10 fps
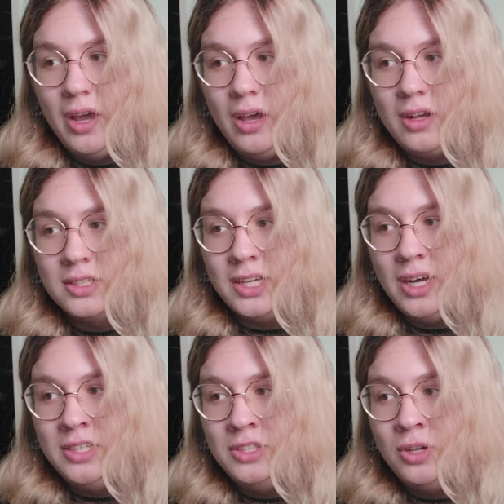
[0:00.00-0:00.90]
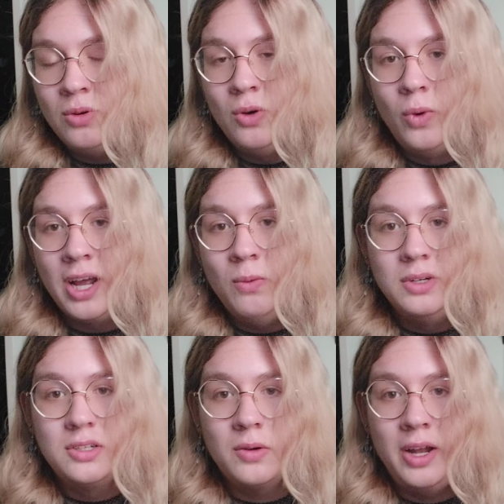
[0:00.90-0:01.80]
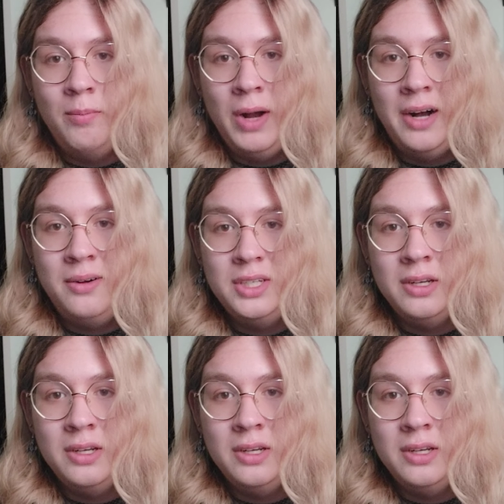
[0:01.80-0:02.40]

because I just don't know what I want to write about.